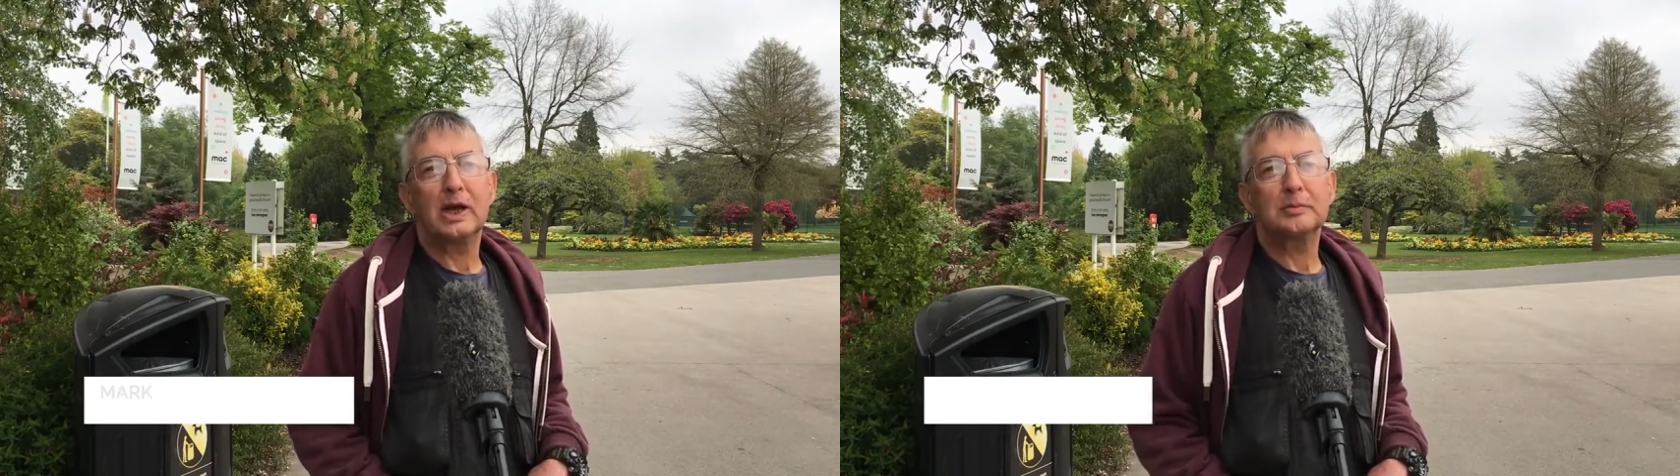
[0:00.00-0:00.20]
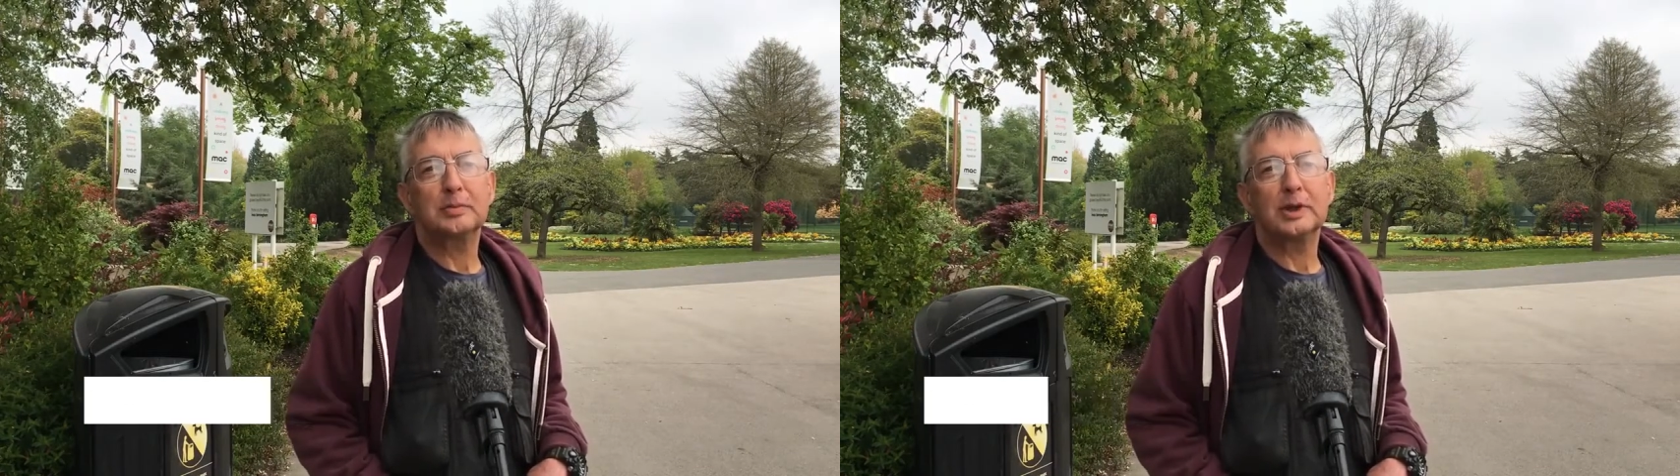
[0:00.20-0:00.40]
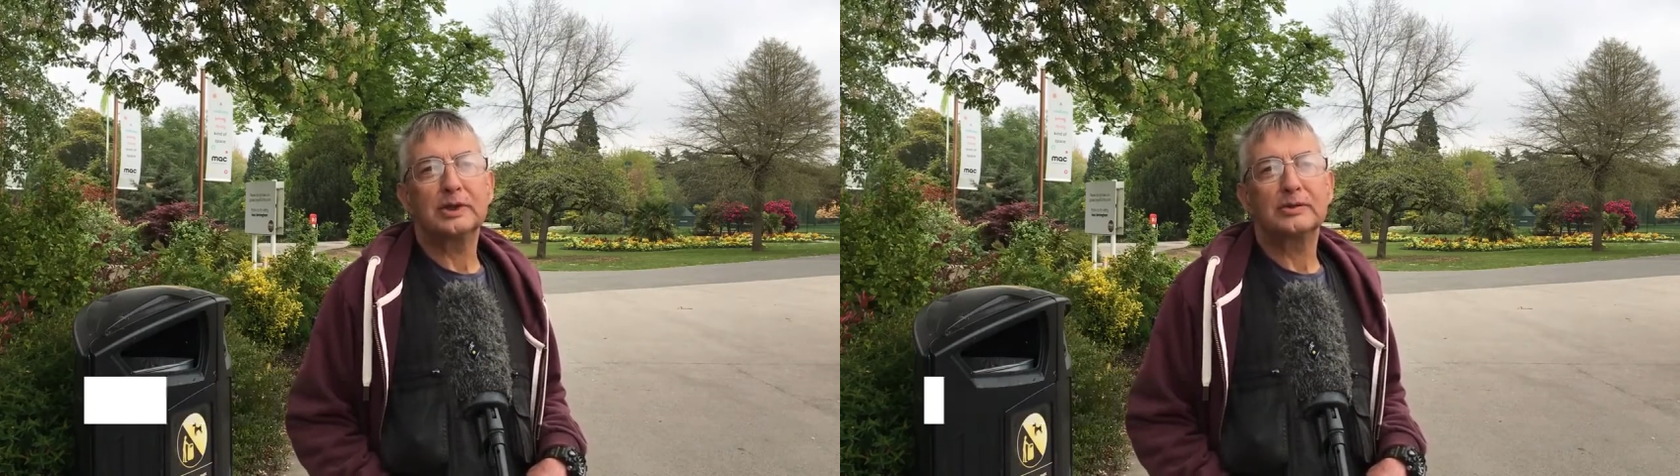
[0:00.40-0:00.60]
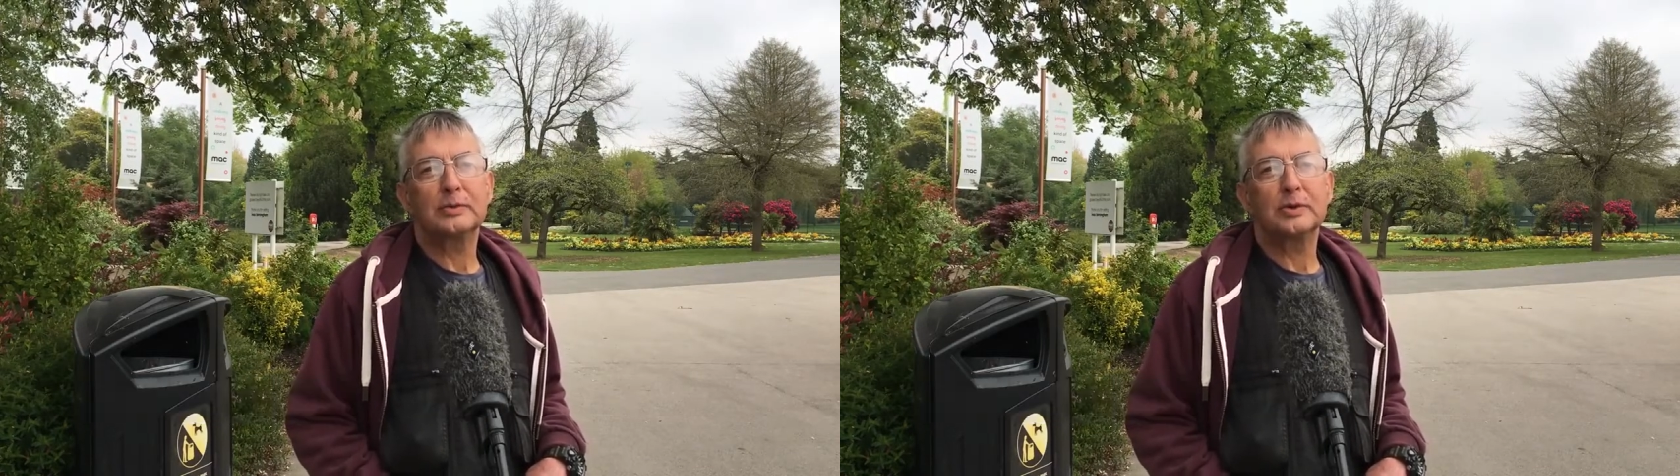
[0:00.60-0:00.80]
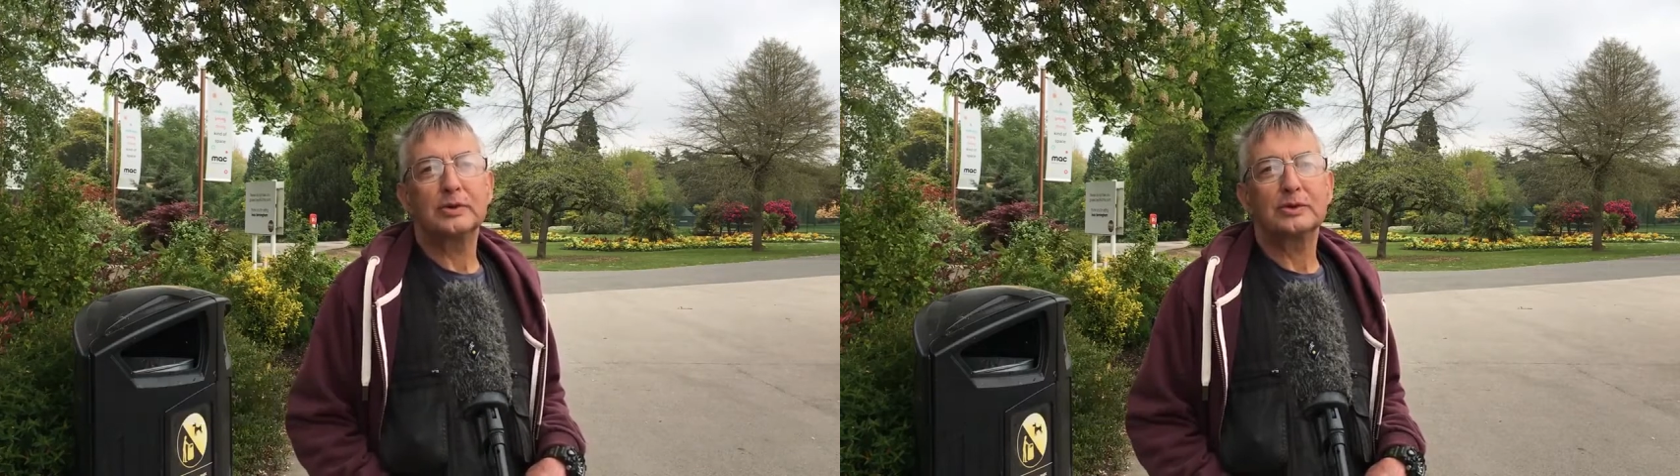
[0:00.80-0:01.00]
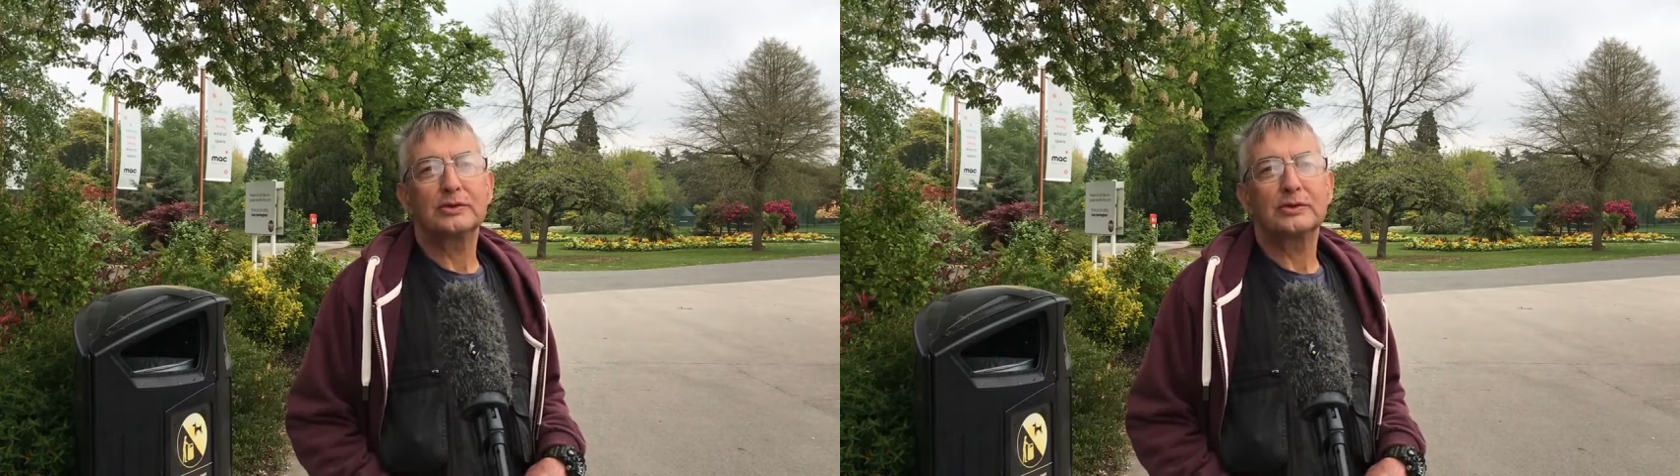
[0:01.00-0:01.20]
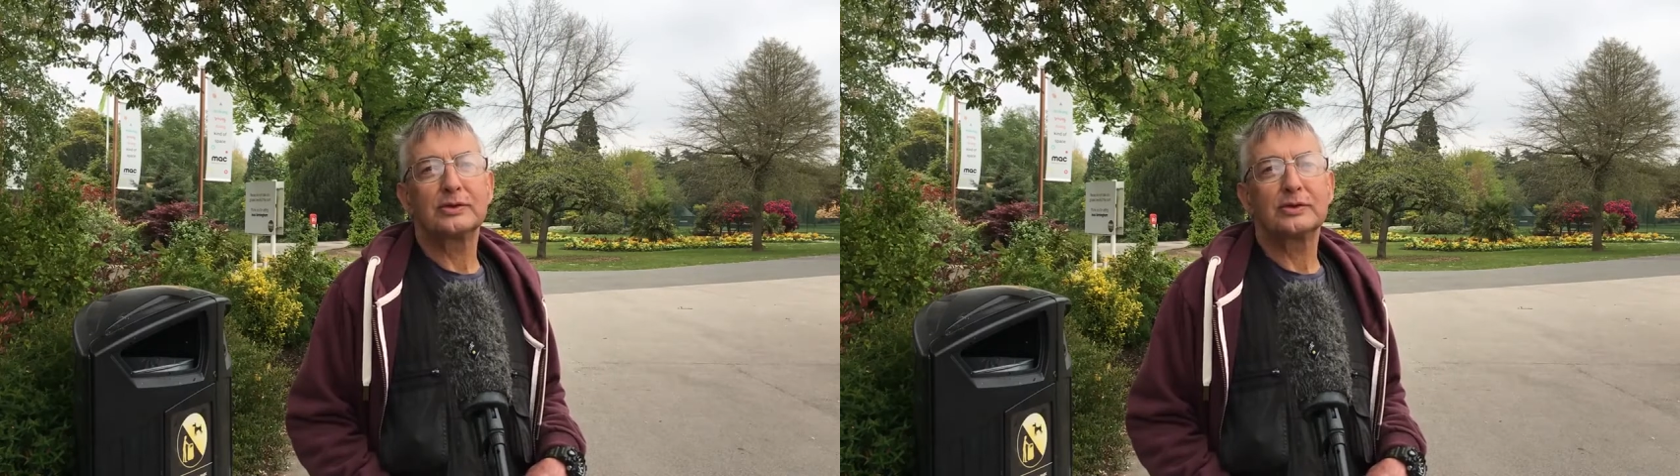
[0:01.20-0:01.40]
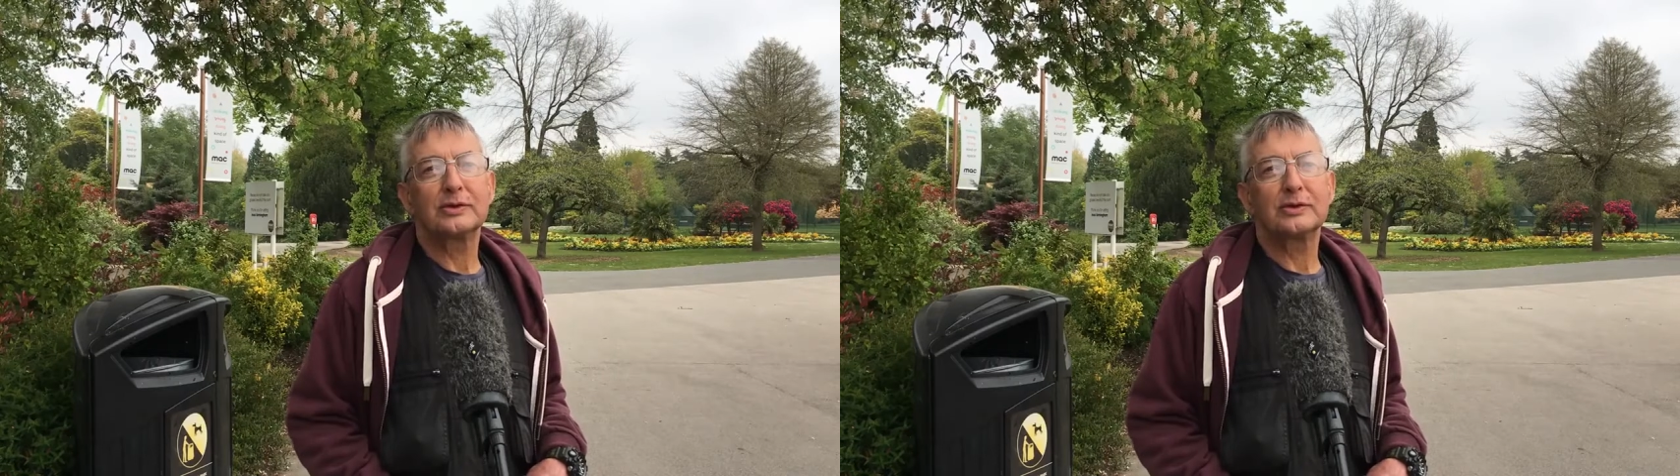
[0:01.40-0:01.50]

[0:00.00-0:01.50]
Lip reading: outbreaks are worse.